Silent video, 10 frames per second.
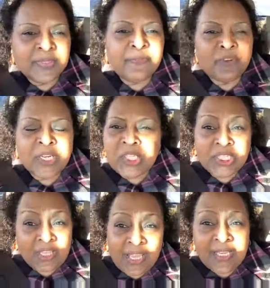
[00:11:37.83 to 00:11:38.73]
the
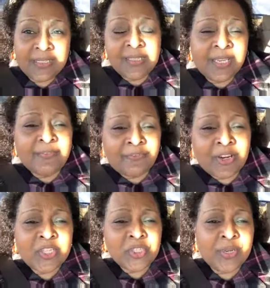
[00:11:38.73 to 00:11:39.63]
fresh things like
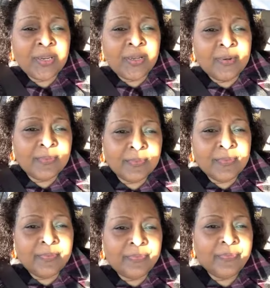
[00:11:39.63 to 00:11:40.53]
fresh
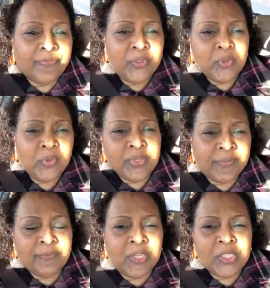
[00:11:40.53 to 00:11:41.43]
food
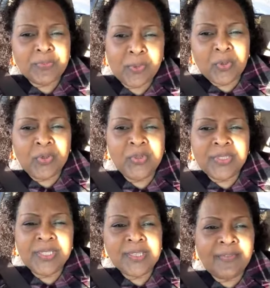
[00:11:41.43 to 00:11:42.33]
and fresh
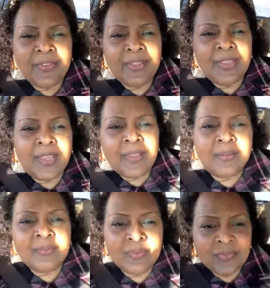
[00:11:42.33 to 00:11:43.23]
produce and stuff like
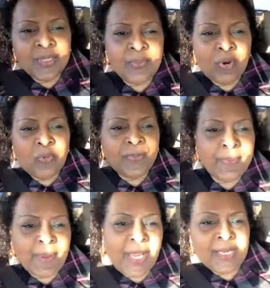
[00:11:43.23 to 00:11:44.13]
that, we won't be
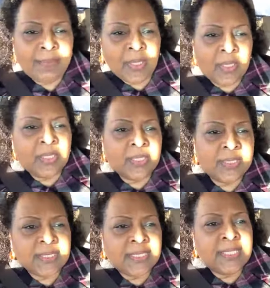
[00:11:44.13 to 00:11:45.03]
buying bulk
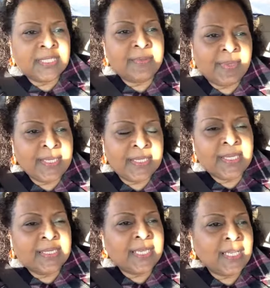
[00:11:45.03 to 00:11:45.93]
because it doesn't make
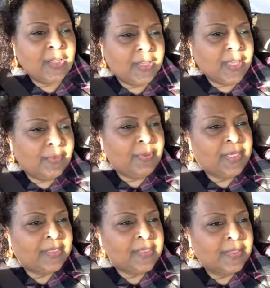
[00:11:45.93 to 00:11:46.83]
sense. hey, look be, at that
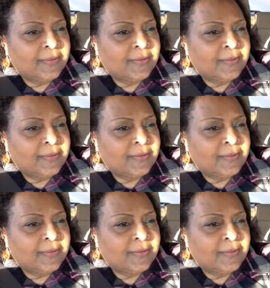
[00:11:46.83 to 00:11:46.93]
place. I